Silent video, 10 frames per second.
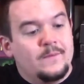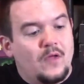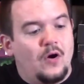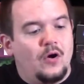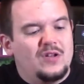
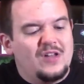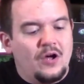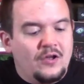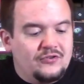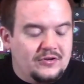All
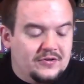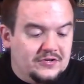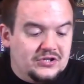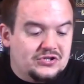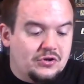hunted
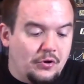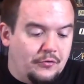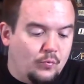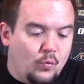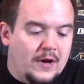
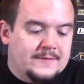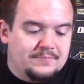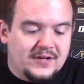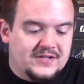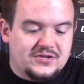discard one
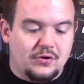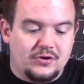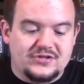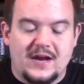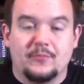place
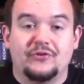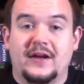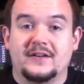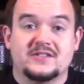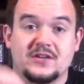card
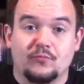simultaneously.